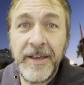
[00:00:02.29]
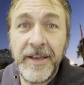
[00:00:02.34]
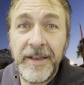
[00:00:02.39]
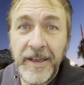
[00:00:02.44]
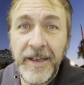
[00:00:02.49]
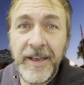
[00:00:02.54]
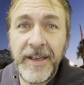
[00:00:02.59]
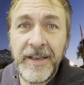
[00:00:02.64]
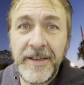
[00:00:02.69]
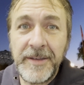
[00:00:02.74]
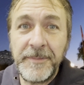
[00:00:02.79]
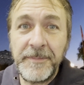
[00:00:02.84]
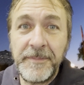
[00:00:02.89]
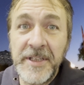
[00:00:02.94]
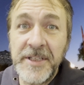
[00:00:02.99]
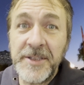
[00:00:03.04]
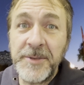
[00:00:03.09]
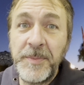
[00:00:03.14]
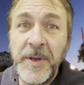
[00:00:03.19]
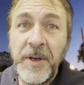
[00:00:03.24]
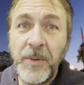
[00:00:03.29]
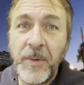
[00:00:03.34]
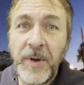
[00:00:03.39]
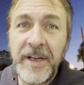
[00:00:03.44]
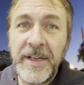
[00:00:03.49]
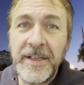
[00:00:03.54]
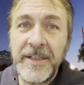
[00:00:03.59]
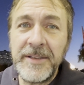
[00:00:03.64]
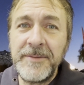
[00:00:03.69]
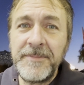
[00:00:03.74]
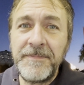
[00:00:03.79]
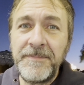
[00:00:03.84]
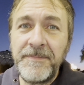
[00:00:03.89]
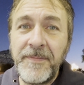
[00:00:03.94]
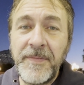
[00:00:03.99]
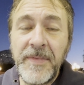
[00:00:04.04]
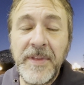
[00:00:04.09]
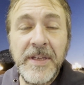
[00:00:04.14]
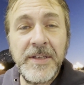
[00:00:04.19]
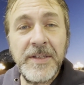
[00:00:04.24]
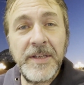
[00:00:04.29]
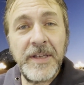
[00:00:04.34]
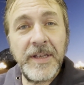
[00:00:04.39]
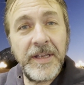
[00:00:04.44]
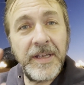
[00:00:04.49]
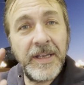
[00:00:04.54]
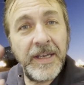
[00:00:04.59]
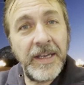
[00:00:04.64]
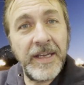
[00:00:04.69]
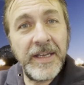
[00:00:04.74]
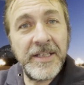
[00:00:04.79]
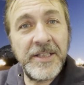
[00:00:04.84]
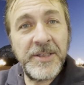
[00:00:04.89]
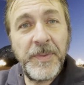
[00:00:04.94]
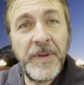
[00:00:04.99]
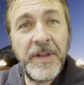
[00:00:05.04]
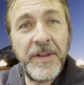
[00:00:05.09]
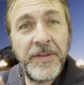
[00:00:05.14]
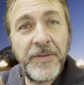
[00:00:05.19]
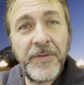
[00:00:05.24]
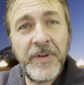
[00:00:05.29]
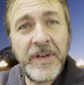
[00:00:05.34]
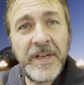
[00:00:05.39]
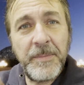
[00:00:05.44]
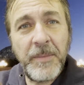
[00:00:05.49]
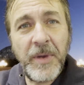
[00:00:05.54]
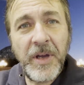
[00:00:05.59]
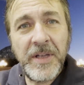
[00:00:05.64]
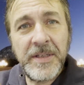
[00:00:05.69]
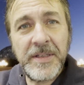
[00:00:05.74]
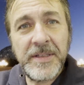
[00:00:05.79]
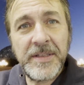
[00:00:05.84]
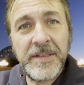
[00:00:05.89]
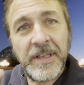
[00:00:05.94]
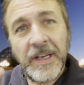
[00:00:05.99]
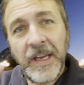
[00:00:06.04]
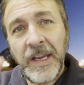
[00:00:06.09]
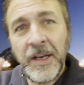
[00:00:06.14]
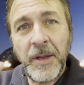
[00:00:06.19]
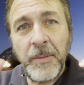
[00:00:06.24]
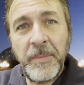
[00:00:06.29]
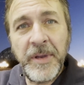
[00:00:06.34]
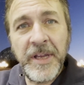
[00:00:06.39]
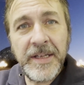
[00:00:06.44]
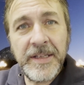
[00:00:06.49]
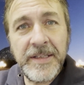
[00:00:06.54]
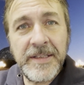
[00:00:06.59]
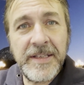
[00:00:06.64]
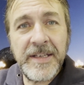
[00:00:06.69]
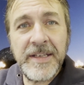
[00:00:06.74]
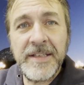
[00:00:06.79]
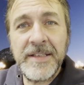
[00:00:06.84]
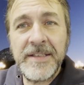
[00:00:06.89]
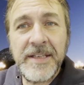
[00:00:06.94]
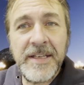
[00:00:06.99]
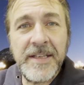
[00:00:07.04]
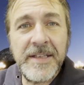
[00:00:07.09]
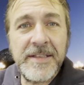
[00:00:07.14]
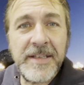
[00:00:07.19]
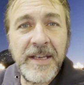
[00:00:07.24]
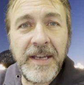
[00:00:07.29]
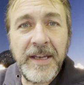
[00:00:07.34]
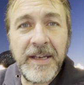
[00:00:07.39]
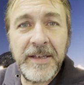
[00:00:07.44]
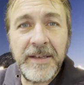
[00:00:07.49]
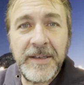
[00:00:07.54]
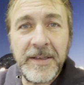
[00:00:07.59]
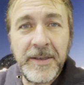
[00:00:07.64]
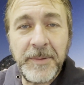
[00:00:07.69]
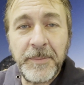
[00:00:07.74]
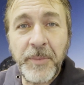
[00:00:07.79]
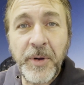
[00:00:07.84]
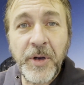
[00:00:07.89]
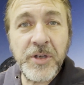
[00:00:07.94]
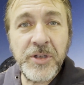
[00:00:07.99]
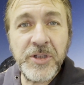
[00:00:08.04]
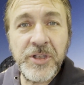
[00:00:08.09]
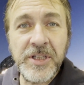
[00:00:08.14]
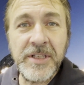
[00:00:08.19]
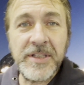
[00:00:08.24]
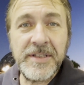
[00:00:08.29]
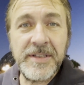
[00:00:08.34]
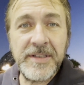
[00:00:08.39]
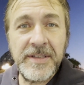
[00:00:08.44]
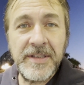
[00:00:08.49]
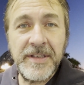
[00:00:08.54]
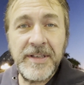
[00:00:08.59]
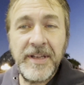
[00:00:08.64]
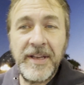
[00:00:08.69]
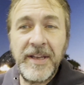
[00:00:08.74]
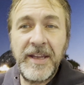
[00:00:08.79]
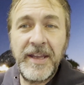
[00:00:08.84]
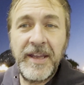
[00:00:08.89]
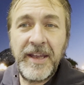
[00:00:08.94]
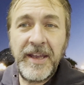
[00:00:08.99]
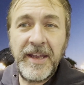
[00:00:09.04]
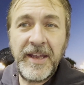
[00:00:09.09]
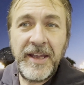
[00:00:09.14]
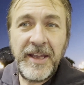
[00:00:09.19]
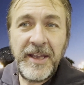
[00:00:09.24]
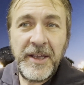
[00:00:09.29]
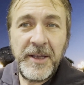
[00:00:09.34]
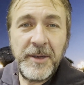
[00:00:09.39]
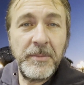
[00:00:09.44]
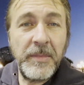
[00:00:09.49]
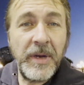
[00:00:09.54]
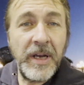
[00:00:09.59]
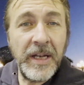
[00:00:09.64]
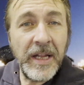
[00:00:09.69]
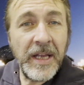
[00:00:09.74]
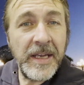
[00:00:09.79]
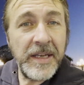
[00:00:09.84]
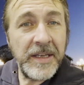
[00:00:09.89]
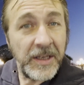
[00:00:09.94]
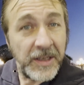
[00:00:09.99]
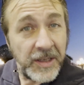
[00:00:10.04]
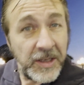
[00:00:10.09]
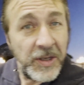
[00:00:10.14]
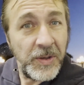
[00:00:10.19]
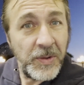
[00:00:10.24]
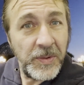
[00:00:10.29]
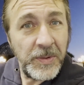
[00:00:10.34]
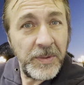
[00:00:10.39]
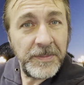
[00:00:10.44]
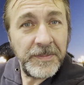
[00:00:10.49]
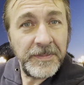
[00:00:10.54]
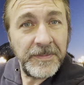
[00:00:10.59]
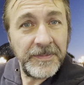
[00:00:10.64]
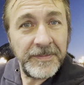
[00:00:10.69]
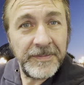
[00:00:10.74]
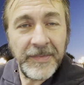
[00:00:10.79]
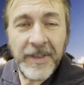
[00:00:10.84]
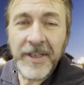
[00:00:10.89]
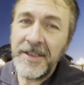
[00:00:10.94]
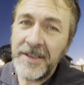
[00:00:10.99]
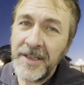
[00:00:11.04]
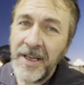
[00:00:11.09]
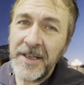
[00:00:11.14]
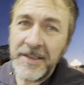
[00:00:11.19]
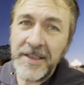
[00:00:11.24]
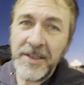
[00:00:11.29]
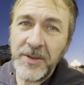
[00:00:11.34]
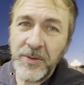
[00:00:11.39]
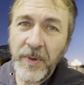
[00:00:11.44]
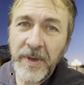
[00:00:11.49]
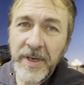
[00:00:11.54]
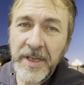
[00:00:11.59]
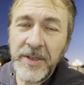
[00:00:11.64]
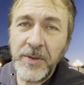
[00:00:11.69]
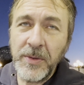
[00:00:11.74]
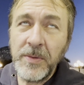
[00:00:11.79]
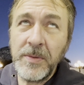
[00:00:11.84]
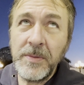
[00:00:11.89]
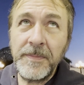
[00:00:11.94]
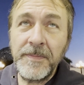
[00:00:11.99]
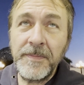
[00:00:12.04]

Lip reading: Hey, it's been a while. It's been 3 months and a bit since I purchased my Leica Q in 1922.